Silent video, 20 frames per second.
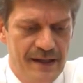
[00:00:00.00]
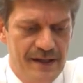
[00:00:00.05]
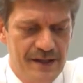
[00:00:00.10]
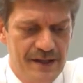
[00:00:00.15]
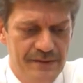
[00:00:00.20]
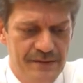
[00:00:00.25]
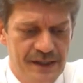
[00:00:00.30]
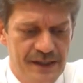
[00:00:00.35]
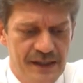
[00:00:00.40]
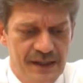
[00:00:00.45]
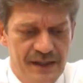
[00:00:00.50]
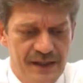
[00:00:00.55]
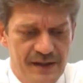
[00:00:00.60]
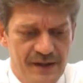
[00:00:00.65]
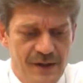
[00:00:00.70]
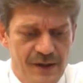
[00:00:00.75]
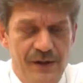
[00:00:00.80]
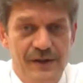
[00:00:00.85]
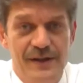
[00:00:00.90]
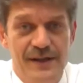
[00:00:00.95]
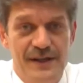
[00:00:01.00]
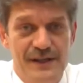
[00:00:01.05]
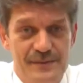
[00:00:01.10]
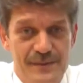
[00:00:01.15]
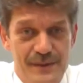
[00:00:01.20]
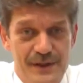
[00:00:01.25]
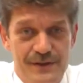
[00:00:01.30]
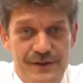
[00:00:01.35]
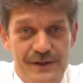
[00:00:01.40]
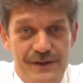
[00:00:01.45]
So all
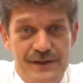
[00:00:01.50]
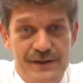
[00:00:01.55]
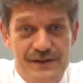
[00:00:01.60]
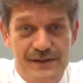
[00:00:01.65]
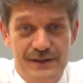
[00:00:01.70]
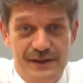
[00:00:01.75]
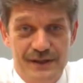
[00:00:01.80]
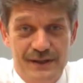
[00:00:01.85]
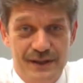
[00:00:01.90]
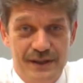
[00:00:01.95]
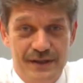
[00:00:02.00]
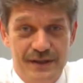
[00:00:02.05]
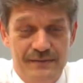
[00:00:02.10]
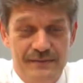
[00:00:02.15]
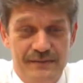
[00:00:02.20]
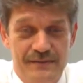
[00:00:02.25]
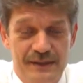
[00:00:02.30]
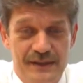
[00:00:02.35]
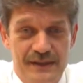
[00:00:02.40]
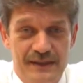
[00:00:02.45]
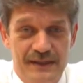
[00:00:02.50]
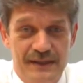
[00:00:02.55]
these missions um,